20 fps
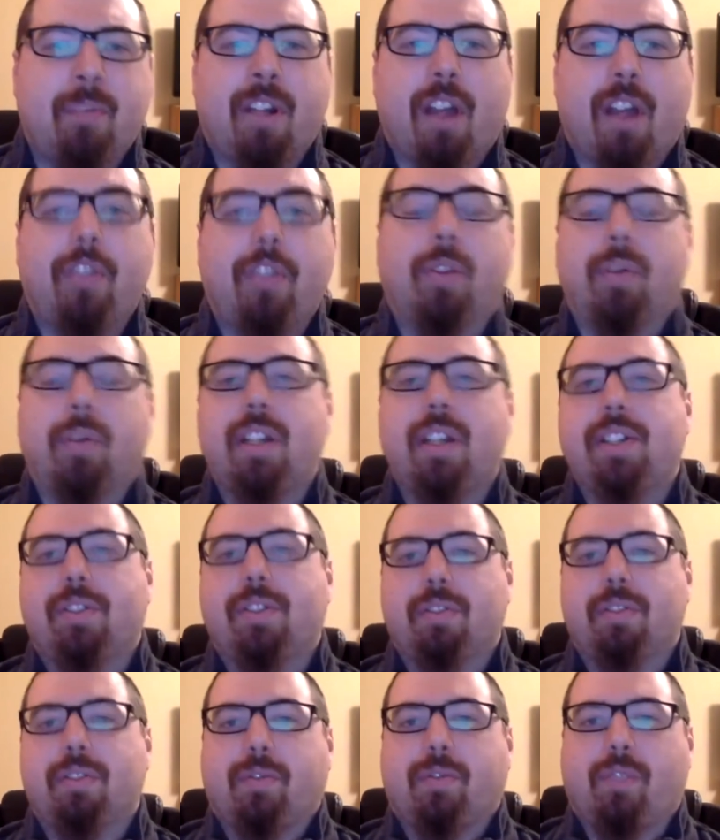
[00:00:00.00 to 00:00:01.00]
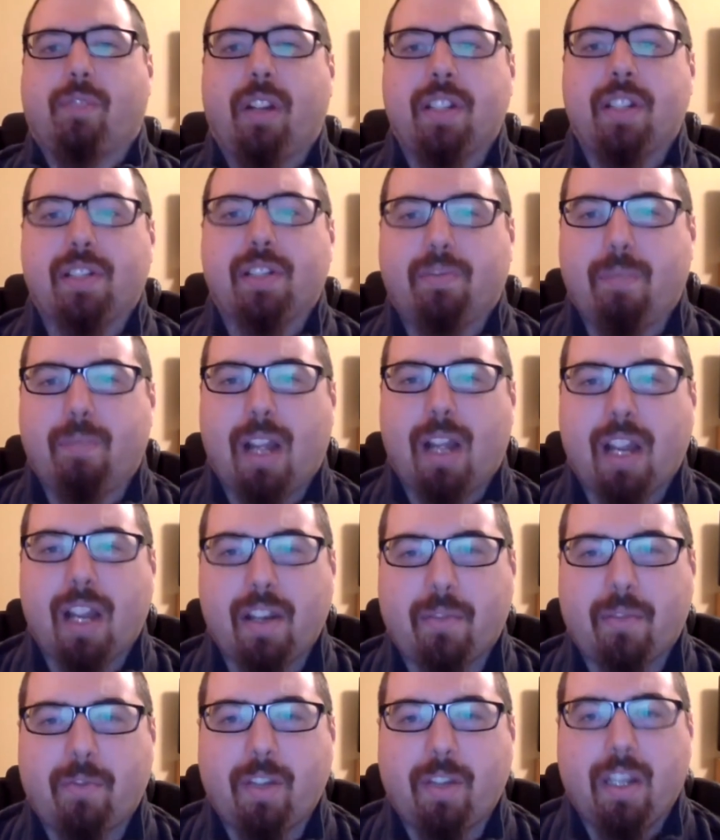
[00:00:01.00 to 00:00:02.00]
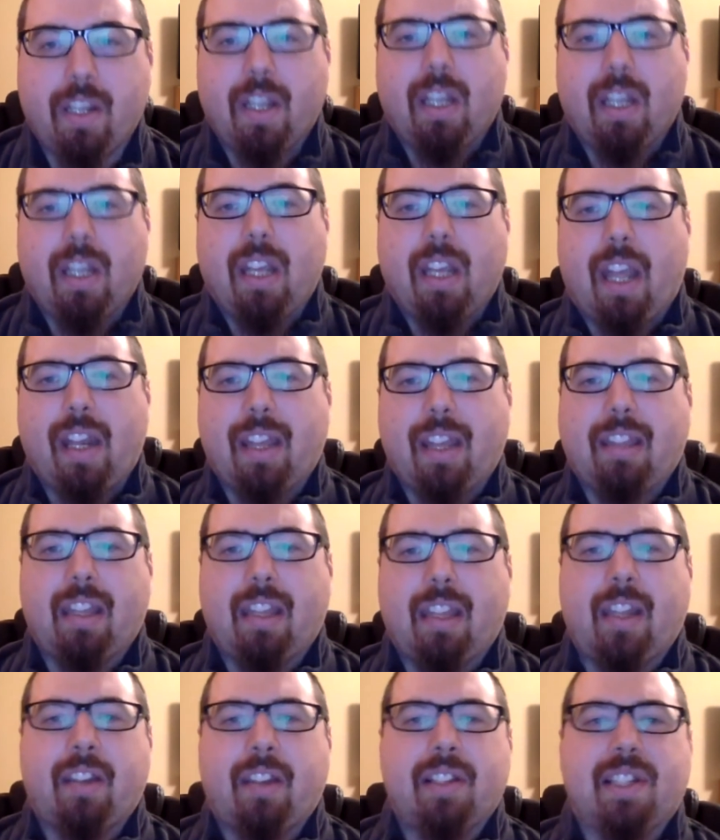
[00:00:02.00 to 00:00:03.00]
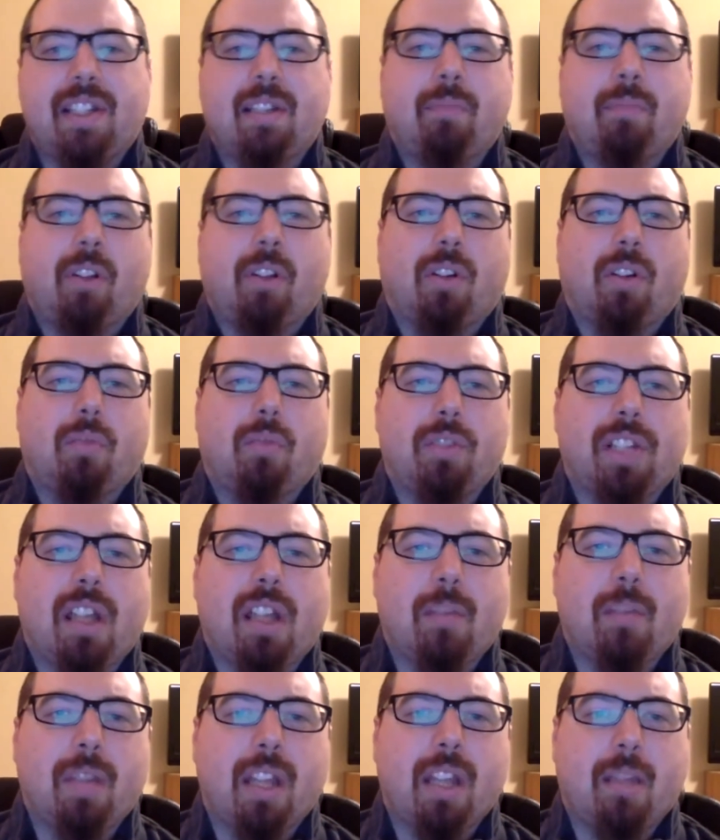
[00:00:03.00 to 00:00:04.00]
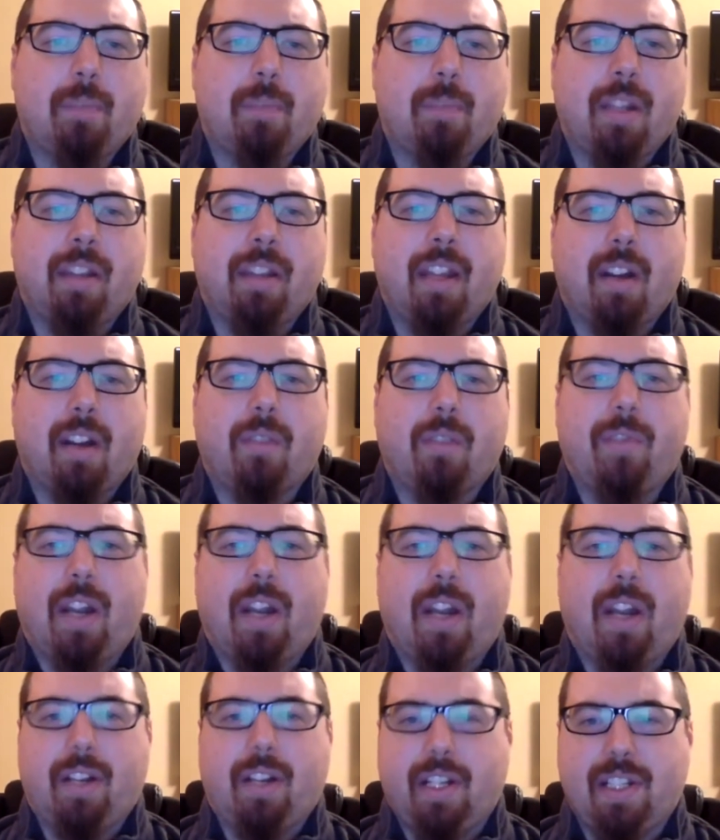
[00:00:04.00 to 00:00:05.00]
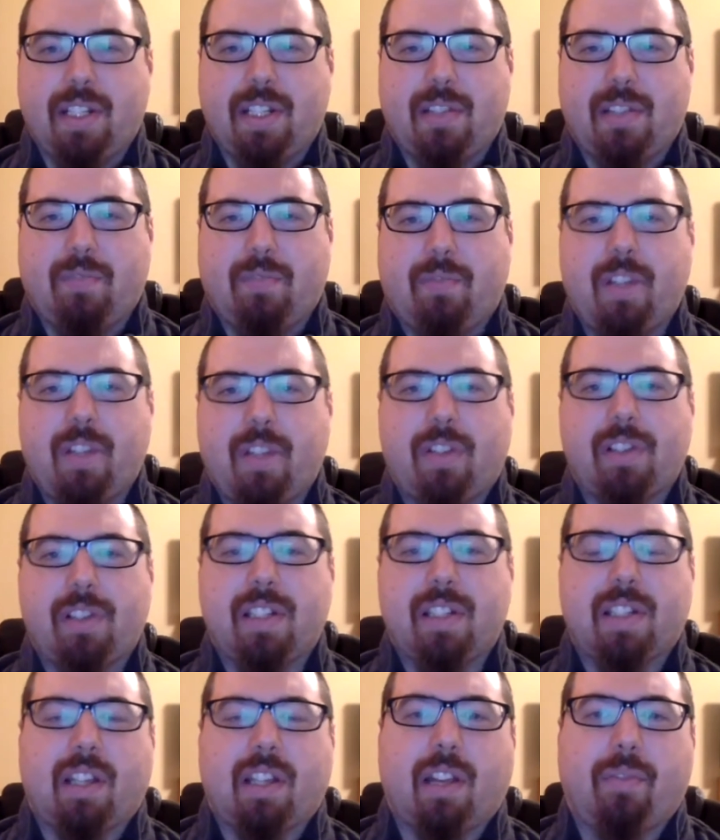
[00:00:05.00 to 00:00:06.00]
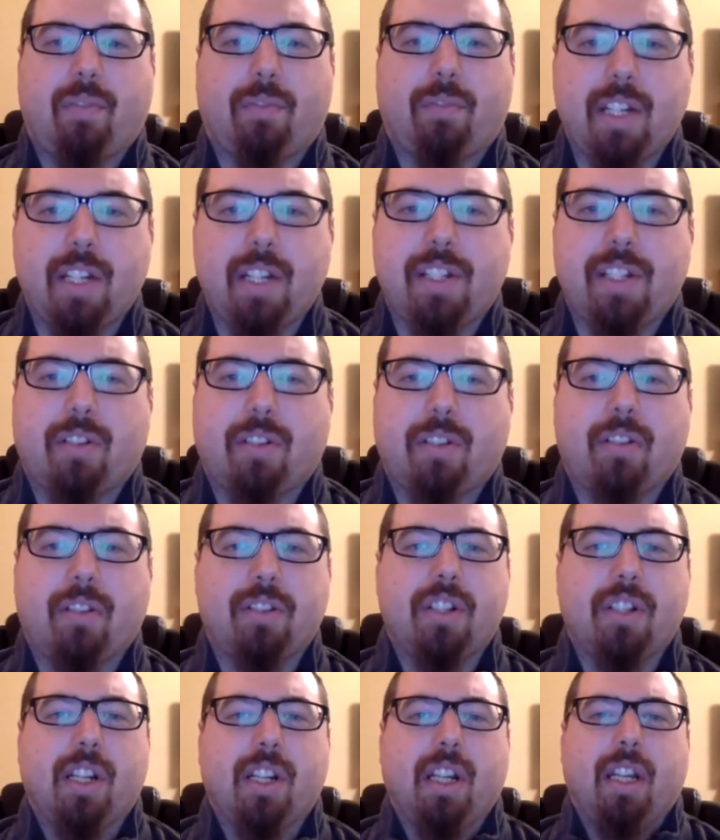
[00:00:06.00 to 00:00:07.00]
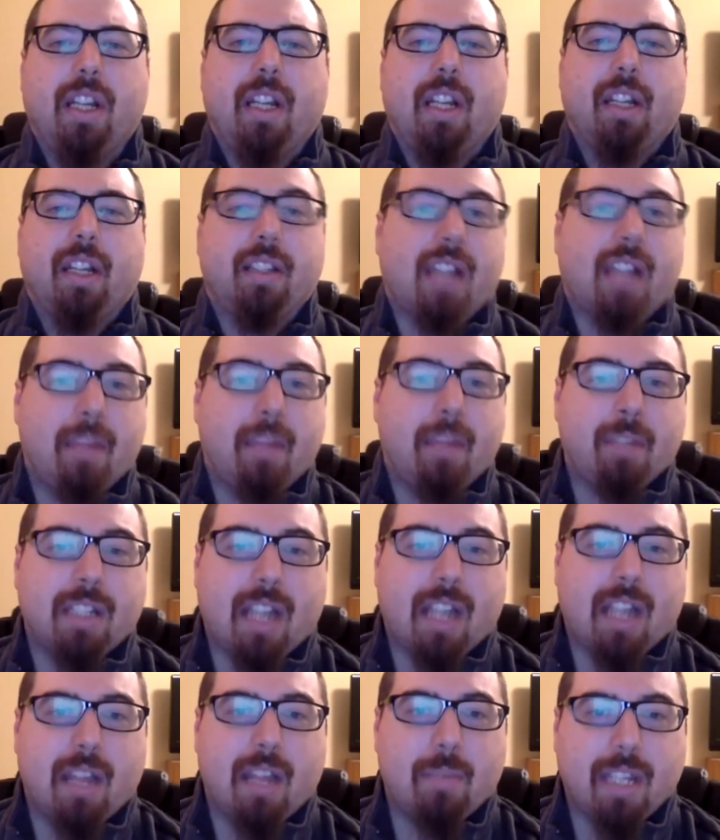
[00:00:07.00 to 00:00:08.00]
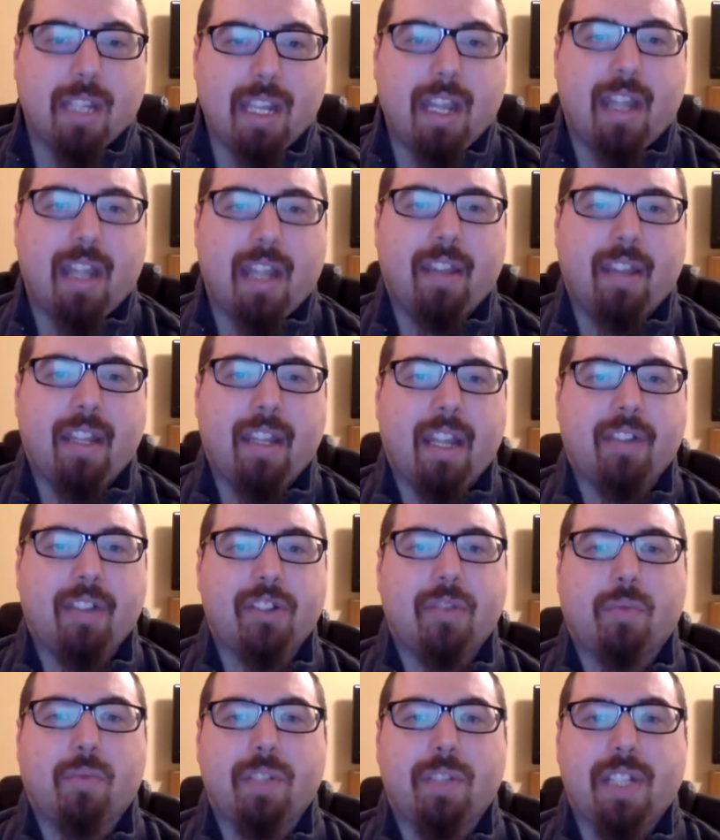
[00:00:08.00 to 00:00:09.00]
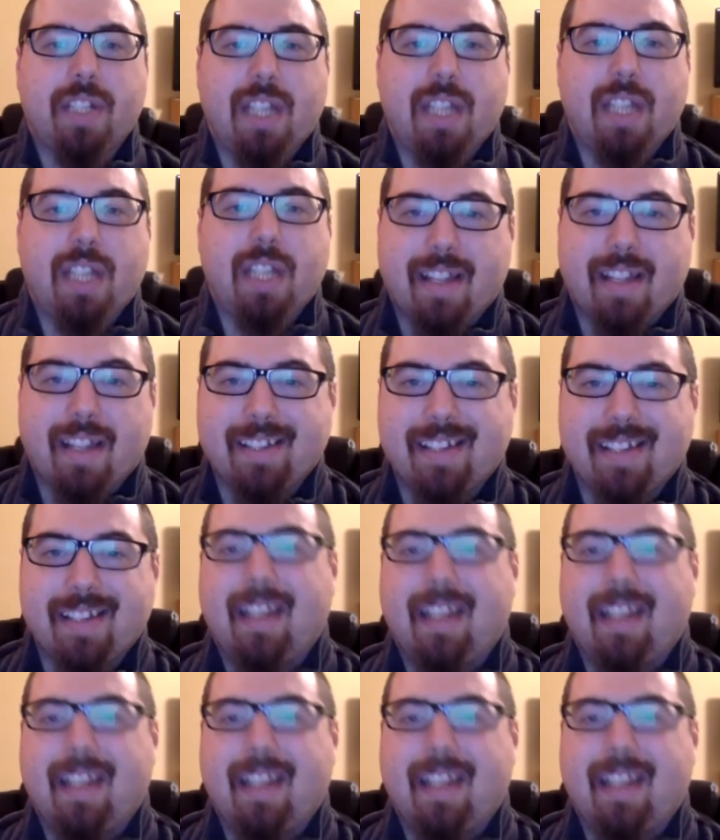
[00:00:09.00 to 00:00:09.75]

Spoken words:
other researcher friends of mine if anything similar was coming up in their various fields of research. And time again, the answer was yes.